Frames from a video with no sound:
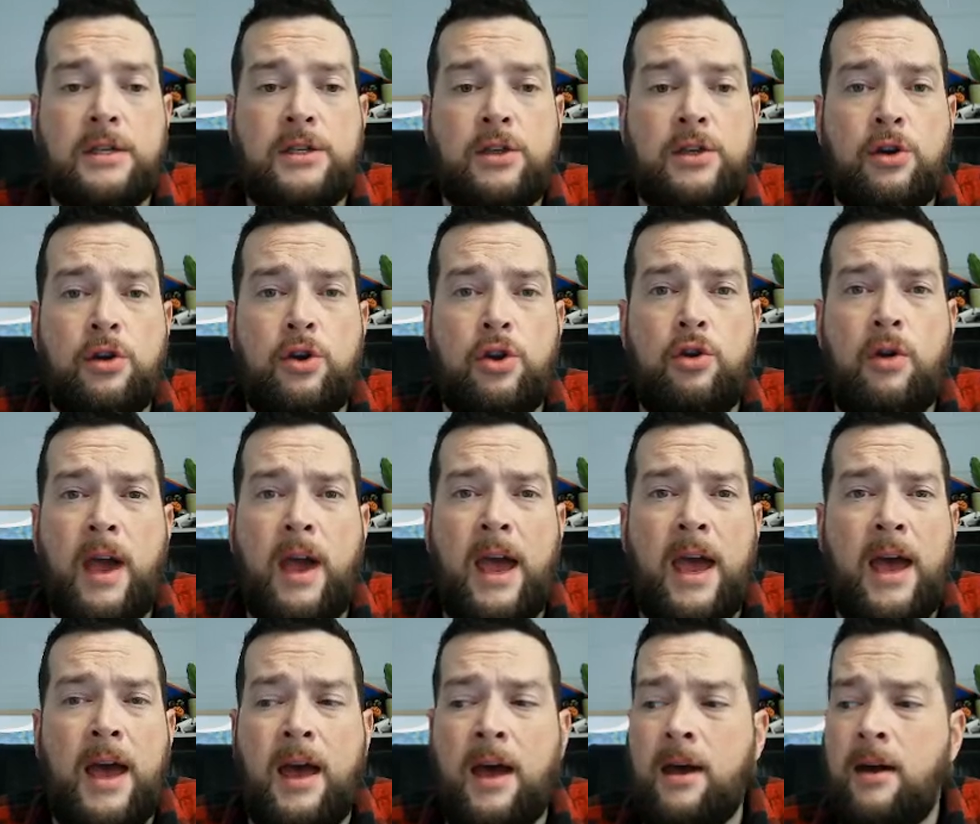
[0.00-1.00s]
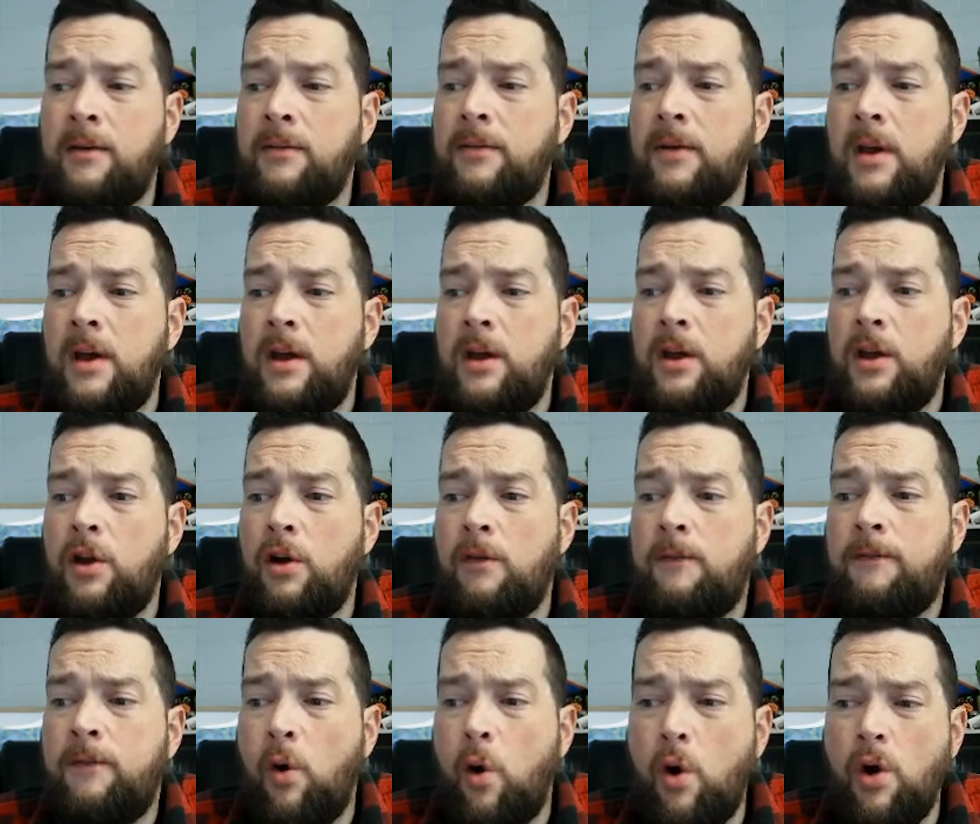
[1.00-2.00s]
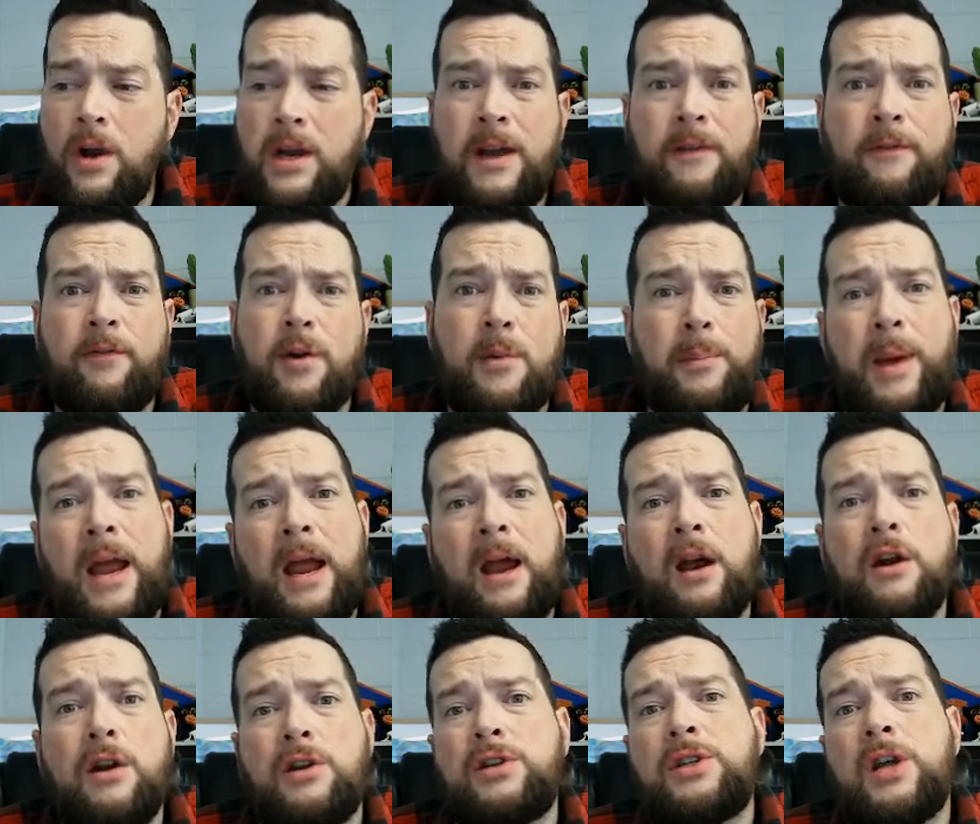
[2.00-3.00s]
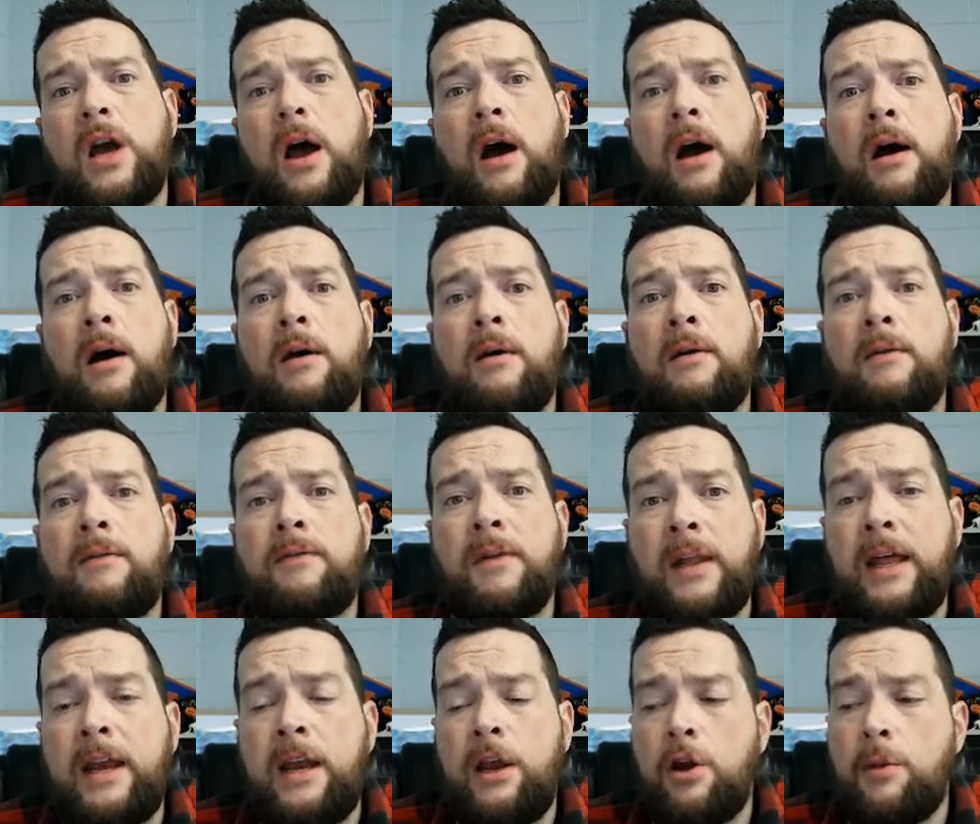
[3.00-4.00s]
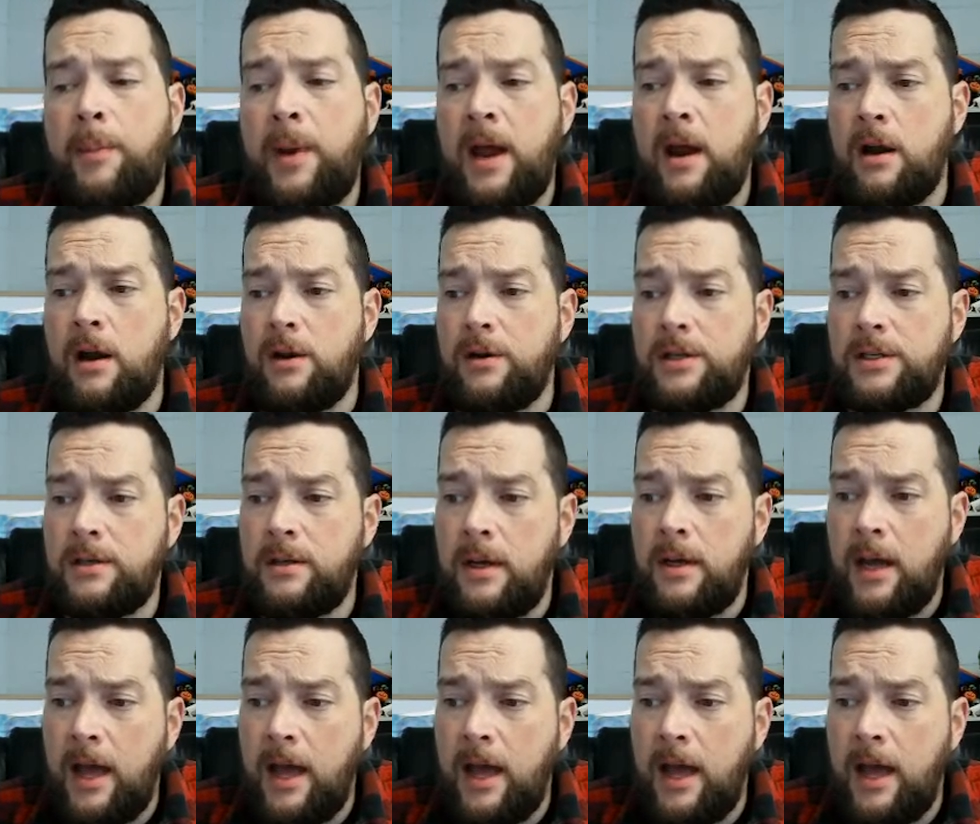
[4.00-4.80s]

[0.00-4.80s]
So you have, four different pairs of linear pairs.